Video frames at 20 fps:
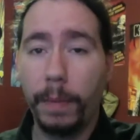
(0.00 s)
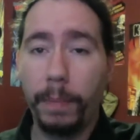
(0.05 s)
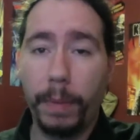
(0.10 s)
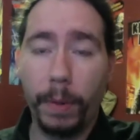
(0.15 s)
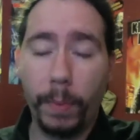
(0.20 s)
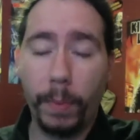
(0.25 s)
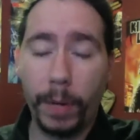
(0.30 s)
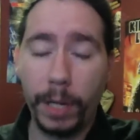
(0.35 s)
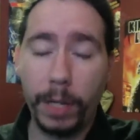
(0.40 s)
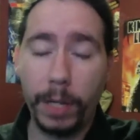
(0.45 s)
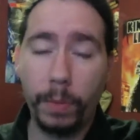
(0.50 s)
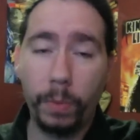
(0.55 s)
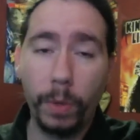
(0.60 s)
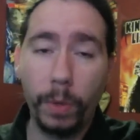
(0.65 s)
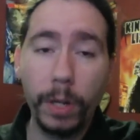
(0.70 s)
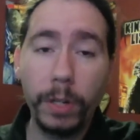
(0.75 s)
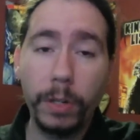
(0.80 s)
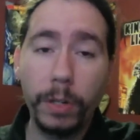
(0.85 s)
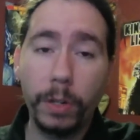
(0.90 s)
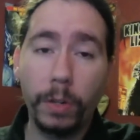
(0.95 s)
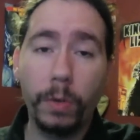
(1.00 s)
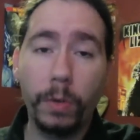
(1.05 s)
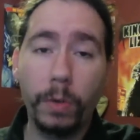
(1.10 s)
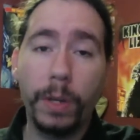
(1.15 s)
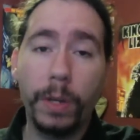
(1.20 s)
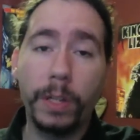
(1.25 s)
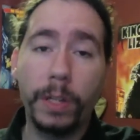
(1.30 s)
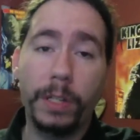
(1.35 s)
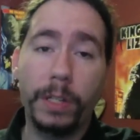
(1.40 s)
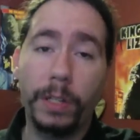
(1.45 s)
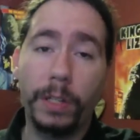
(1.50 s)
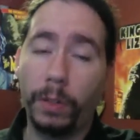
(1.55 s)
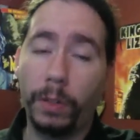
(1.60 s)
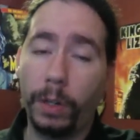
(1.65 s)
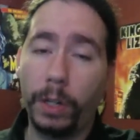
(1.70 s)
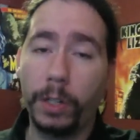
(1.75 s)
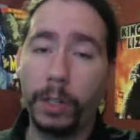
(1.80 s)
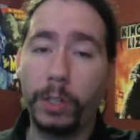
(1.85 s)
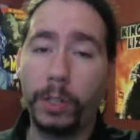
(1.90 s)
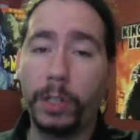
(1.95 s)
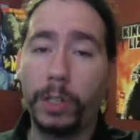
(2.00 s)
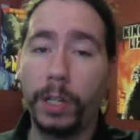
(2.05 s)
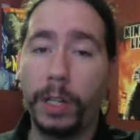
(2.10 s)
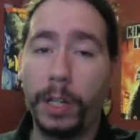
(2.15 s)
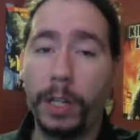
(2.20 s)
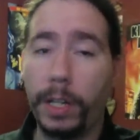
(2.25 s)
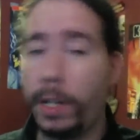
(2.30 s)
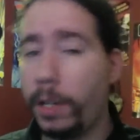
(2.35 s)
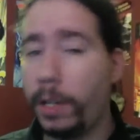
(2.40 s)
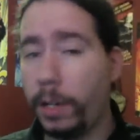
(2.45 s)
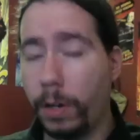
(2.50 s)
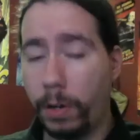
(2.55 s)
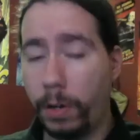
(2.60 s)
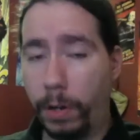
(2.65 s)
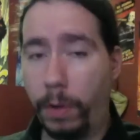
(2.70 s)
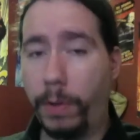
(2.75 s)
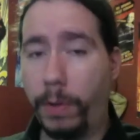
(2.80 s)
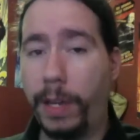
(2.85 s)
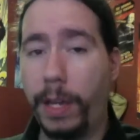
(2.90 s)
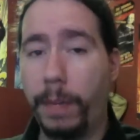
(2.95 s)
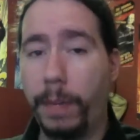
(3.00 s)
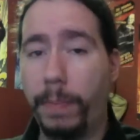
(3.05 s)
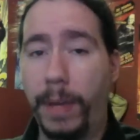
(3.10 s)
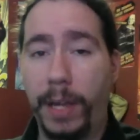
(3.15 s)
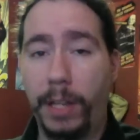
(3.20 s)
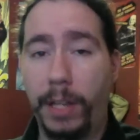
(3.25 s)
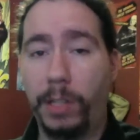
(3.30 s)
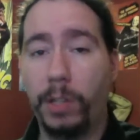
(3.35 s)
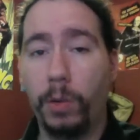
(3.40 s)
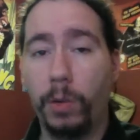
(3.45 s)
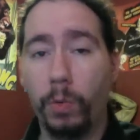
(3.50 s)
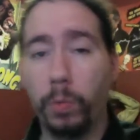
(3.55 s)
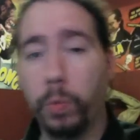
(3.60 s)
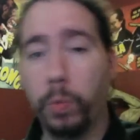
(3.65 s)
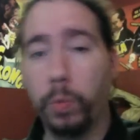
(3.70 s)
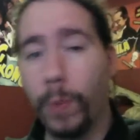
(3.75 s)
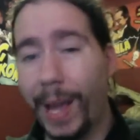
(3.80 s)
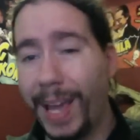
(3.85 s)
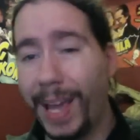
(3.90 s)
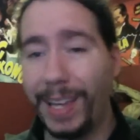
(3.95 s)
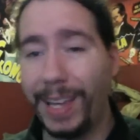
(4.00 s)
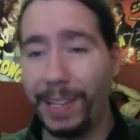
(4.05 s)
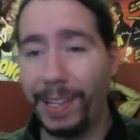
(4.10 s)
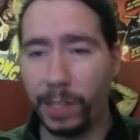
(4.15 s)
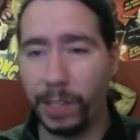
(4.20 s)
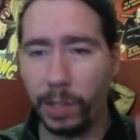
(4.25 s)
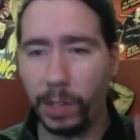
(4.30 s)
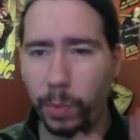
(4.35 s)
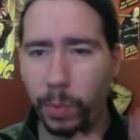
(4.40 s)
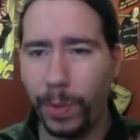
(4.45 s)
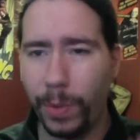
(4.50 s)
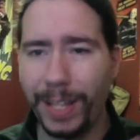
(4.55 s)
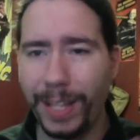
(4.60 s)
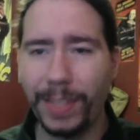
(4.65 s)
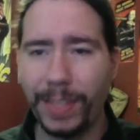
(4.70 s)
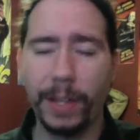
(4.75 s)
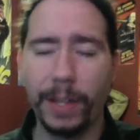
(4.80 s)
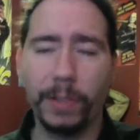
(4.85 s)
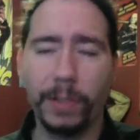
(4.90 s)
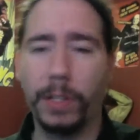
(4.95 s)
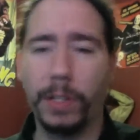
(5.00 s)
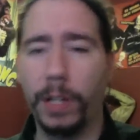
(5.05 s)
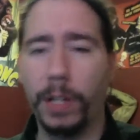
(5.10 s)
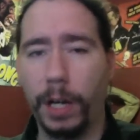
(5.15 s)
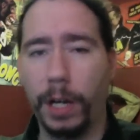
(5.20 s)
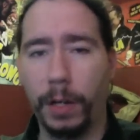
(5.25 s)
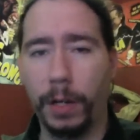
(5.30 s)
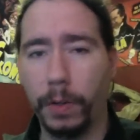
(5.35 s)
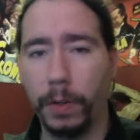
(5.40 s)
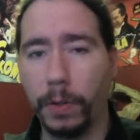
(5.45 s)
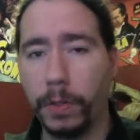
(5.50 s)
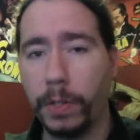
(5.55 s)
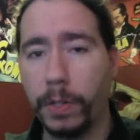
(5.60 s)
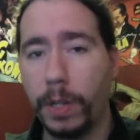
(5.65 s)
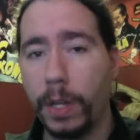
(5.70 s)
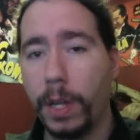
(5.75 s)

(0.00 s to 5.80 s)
But what he would do is he launched an Indiegogo campaign to raise $20,000,